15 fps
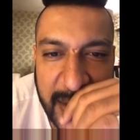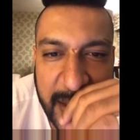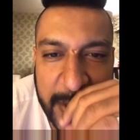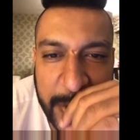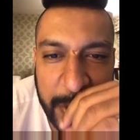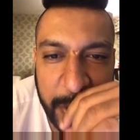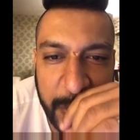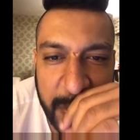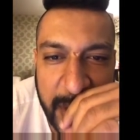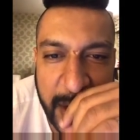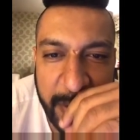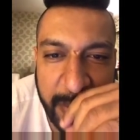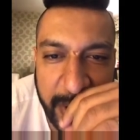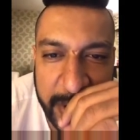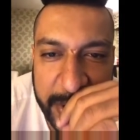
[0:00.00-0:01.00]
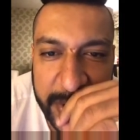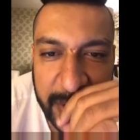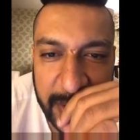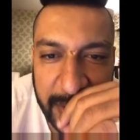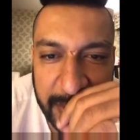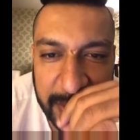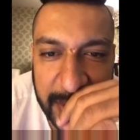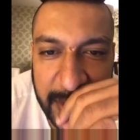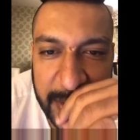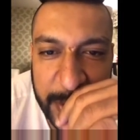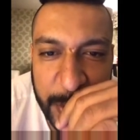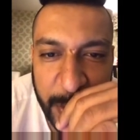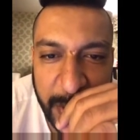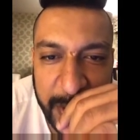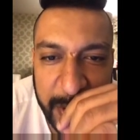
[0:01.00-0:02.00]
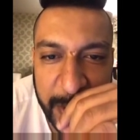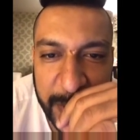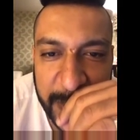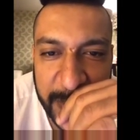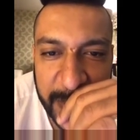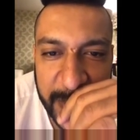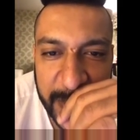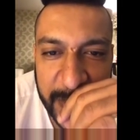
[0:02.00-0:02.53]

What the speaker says: Let's do that, Rachel. I'll join you.